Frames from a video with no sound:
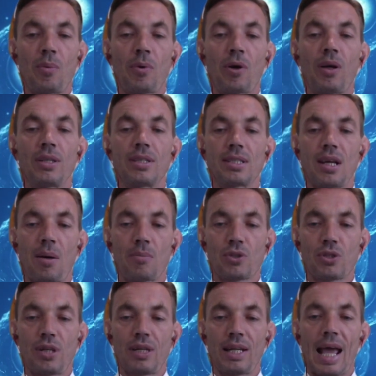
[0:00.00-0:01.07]

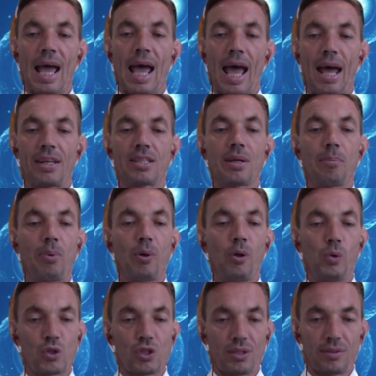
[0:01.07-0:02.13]
consumption and
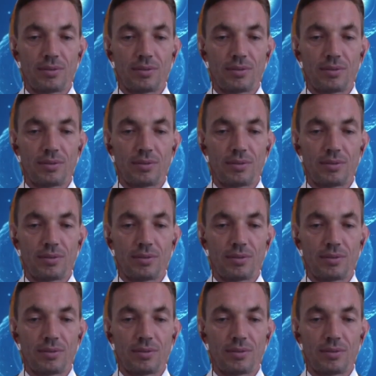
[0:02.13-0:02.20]
pollution.